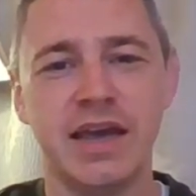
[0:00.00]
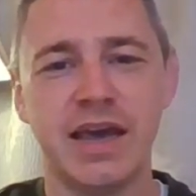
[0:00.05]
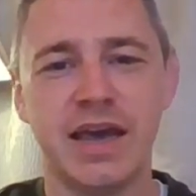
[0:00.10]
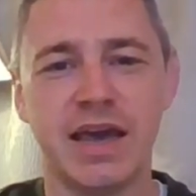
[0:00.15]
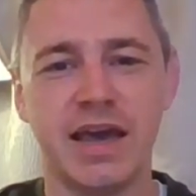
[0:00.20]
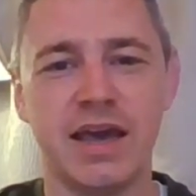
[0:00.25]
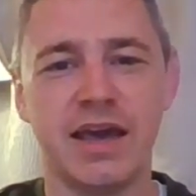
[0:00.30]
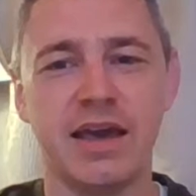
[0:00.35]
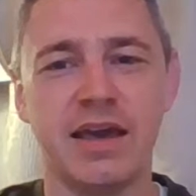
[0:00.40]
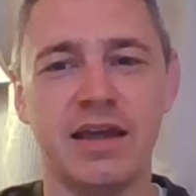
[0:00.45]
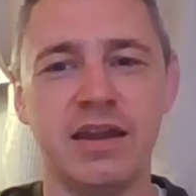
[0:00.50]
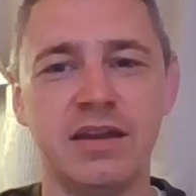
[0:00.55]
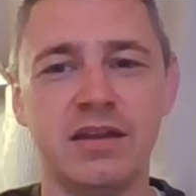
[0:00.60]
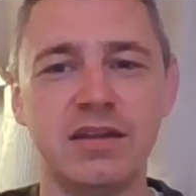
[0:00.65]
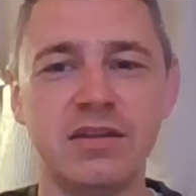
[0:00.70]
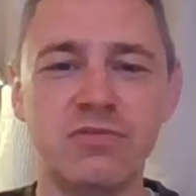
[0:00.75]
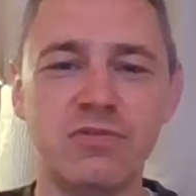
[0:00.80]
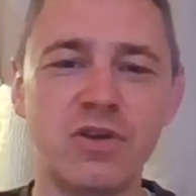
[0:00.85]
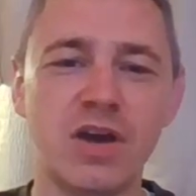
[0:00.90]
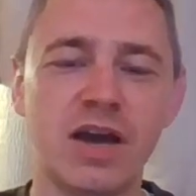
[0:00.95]
And
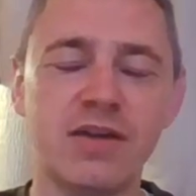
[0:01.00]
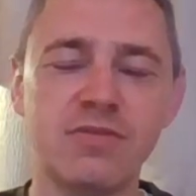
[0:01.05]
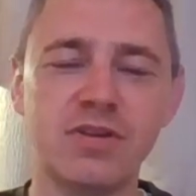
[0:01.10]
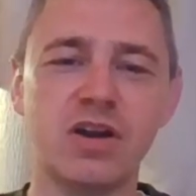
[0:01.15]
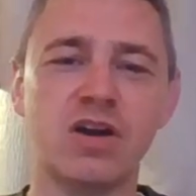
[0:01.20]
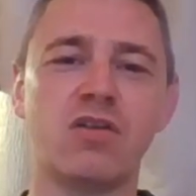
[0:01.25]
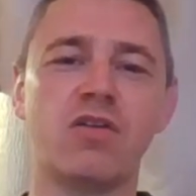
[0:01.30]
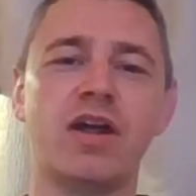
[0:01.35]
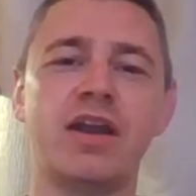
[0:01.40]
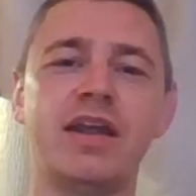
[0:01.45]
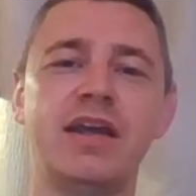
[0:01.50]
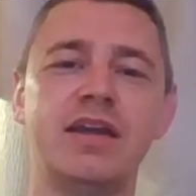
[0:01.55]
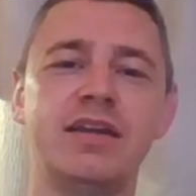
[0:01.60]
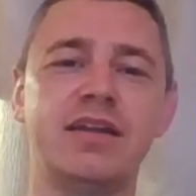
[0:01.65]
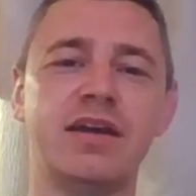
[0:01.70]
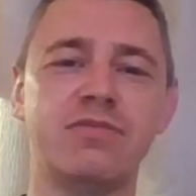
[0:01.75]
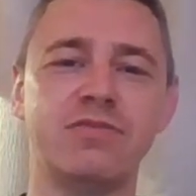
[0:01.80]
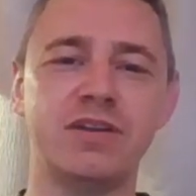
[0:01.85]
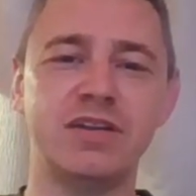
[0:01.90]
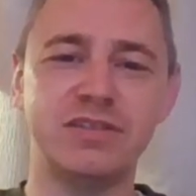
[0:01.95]
if you haven't already,
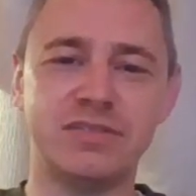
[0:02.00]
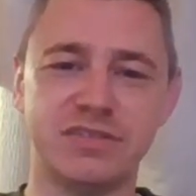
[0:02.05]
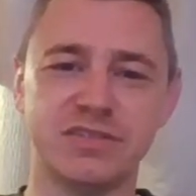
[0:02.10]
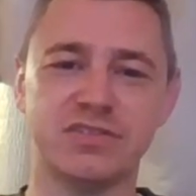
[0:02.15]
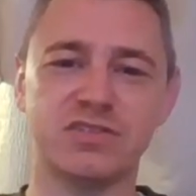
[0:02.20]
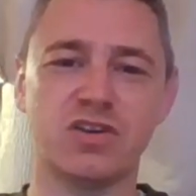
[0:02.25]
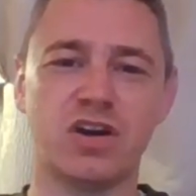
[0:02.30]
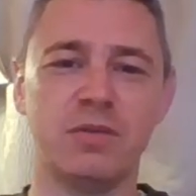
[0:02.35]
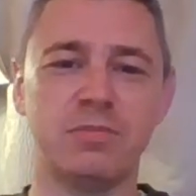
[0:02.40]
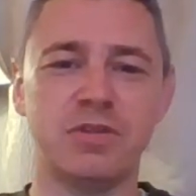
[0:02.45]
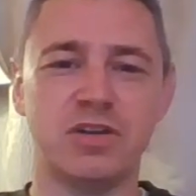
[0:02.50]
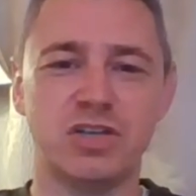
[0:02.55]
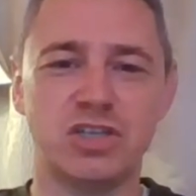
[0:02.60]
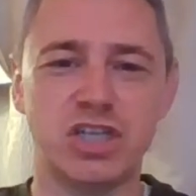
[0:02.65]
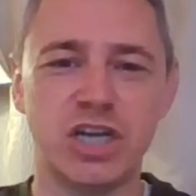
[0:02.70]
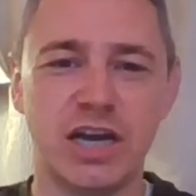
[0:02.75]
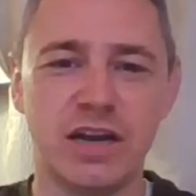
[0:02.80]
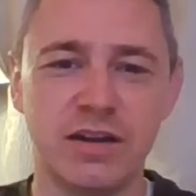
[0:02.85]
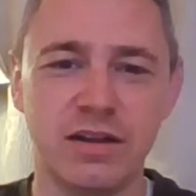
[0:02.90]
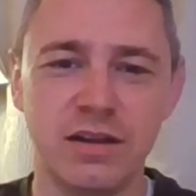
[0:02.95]
definitely subscribe to
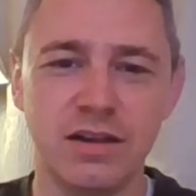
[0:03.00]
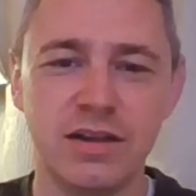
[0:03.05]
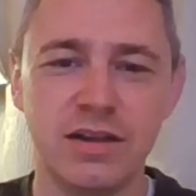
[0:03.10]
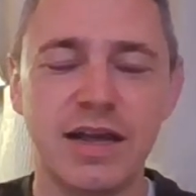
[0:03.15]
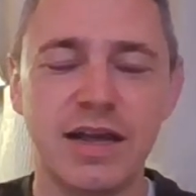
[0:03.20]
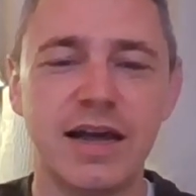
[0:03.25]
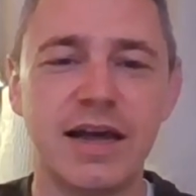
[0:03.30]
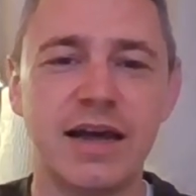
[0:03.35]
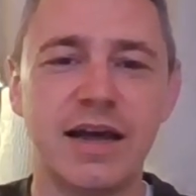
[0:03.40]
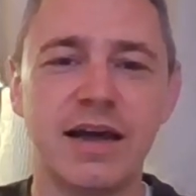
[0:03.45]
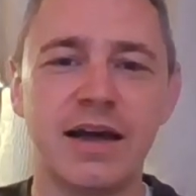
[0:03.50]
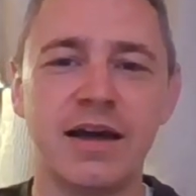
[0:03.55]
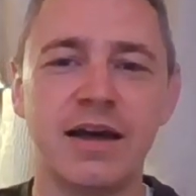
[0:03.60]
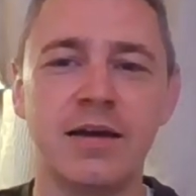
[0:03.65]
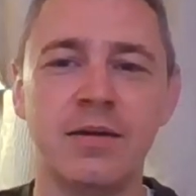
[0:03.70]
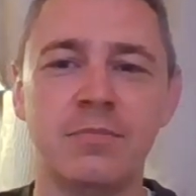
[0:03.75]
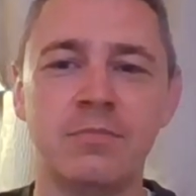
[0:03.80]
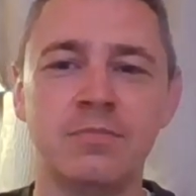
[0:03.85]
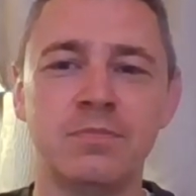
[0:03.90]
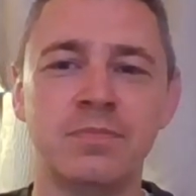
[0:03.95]
the
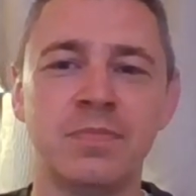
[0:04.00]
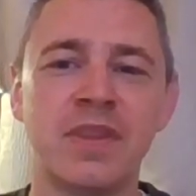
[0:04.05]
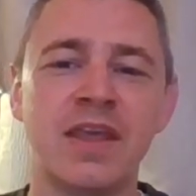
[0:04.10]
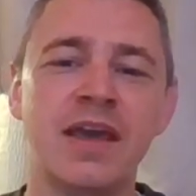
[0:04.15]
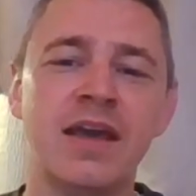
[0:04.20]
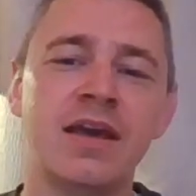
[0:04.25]
channel.